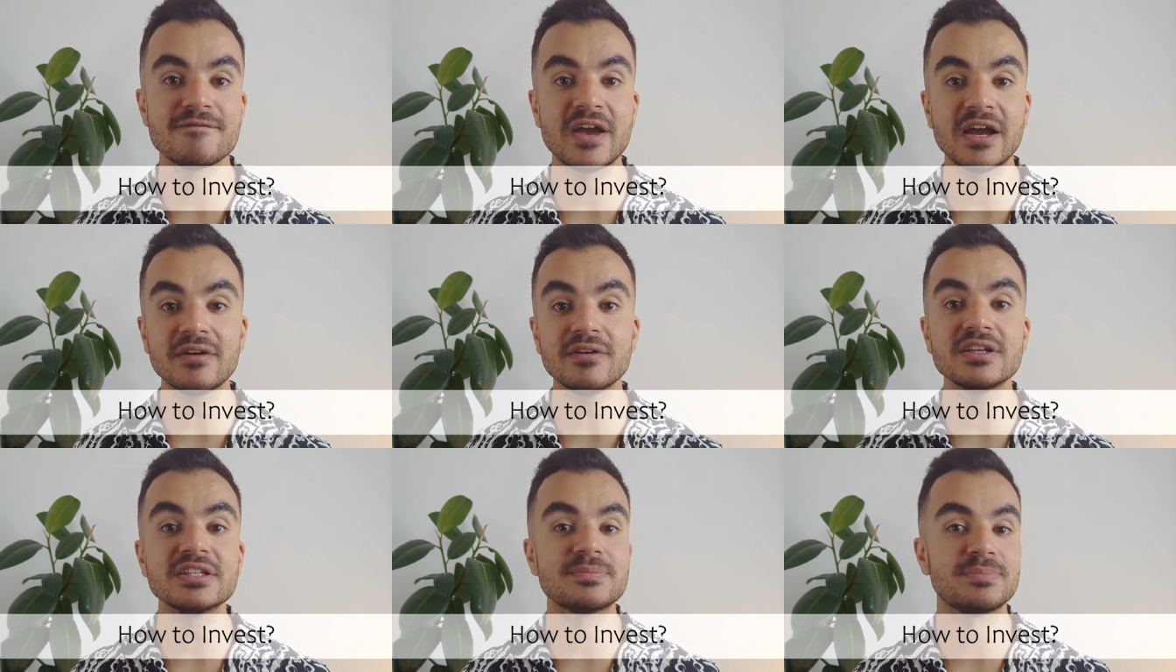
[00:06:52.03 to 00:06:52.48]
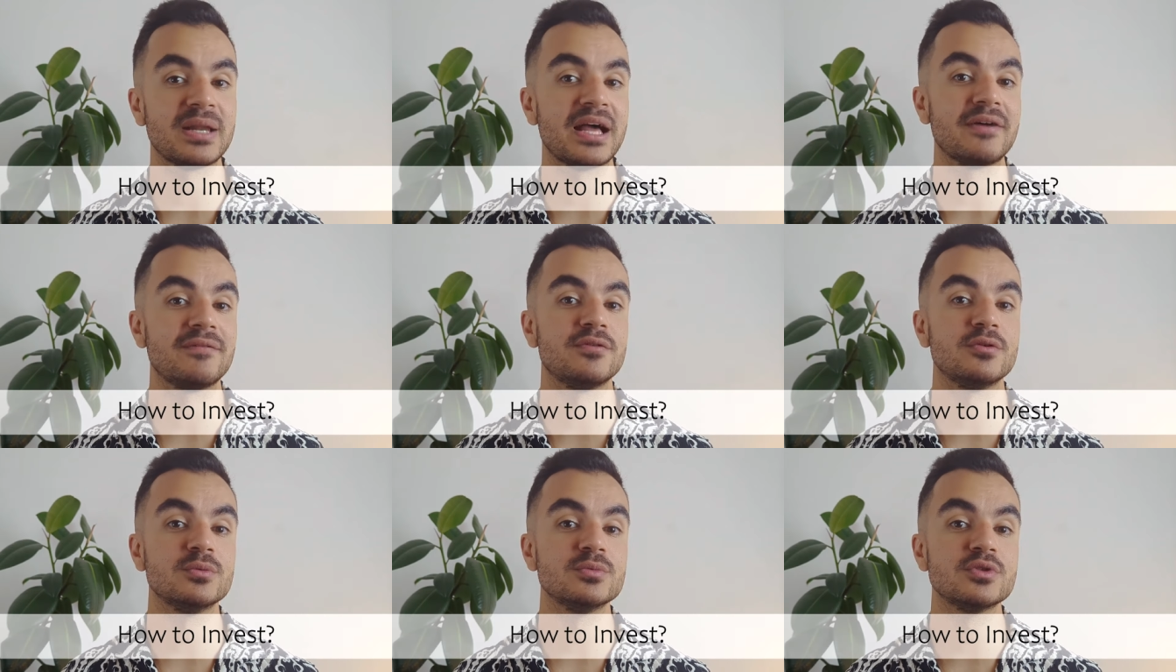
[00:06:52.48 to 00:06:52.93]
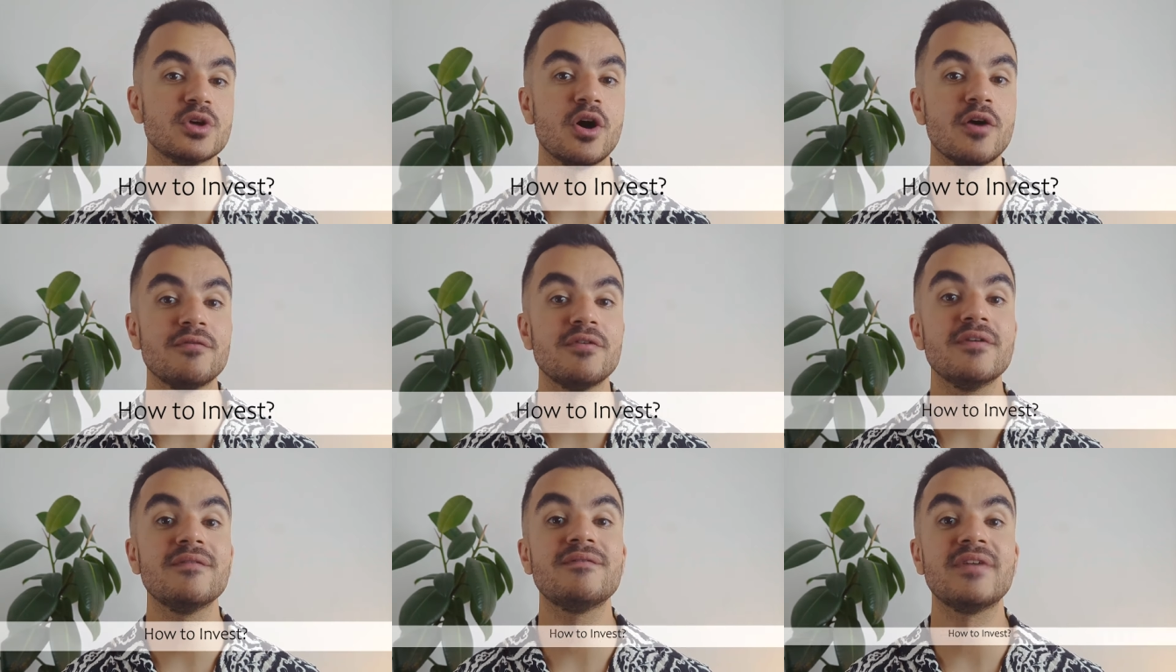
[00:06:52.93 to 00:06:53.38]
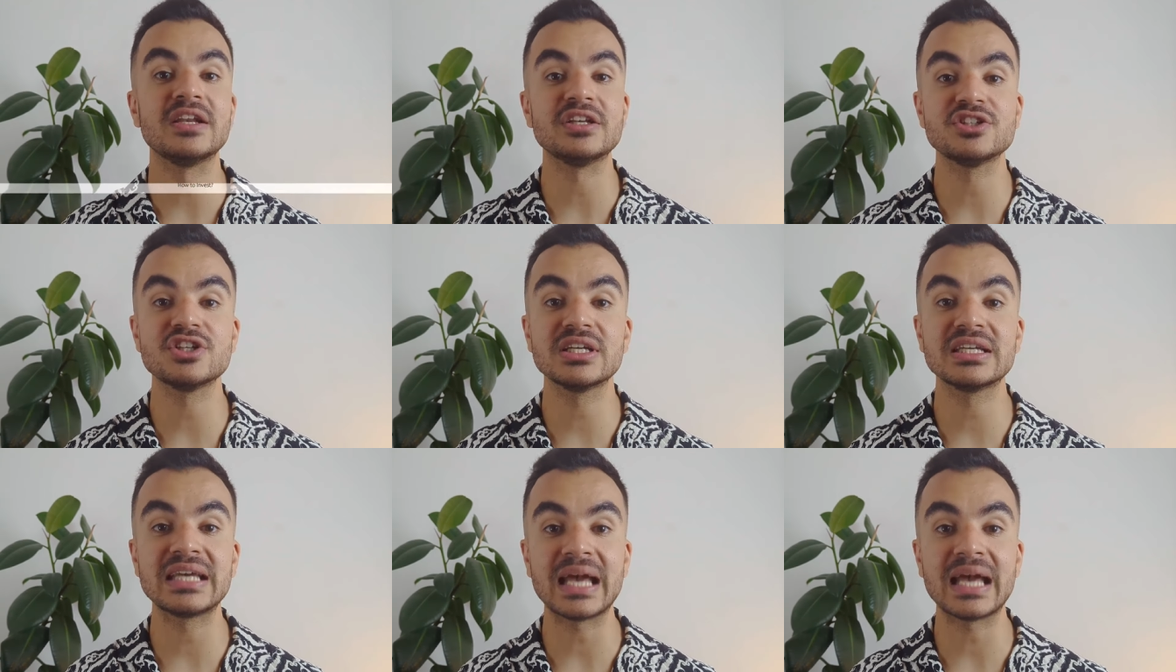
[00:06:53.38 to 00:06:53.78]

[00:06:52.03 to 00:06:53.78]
various platforms offer venture